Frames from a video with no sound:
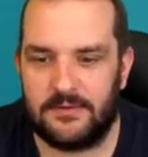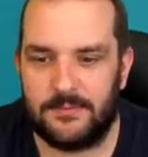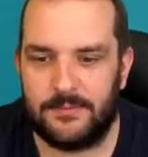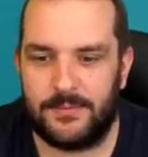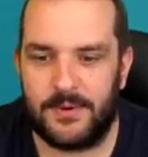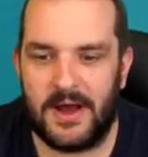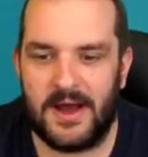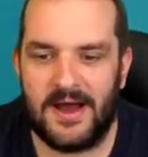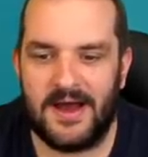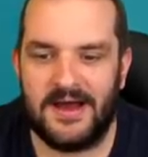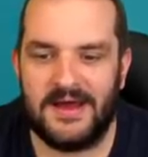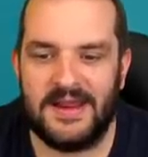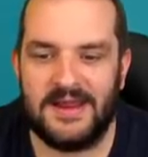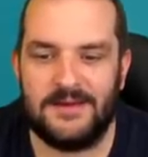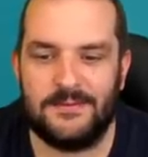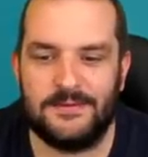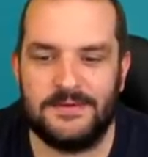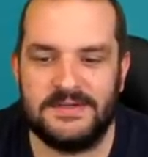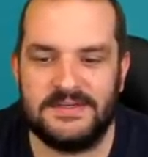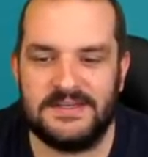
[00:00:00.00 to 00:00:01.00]
button. It
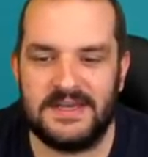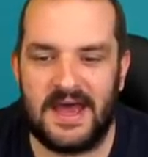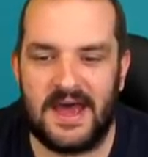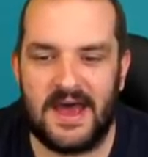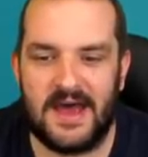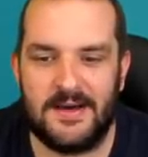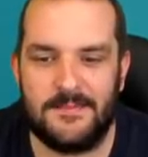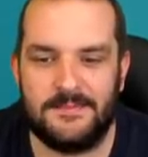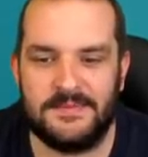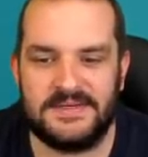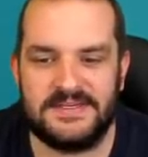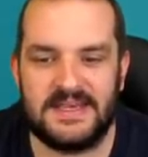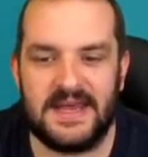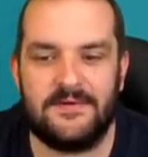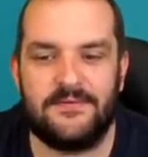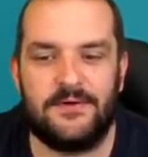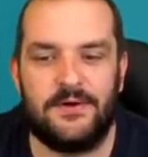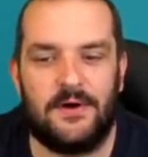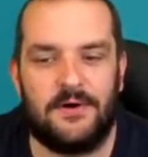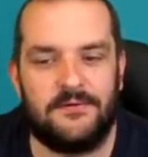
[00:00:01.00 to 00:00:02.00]
was
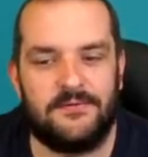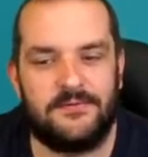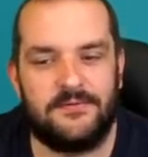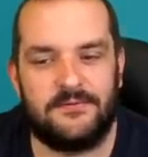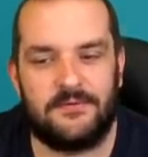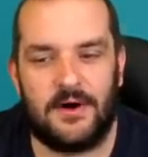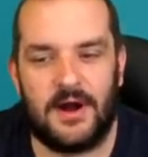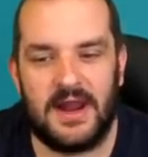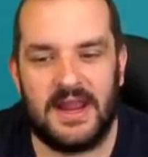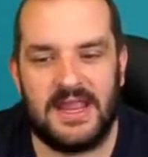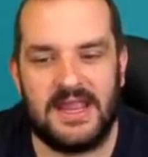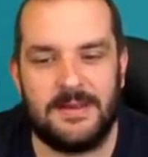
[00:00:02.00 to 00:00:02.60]
Safonov, right?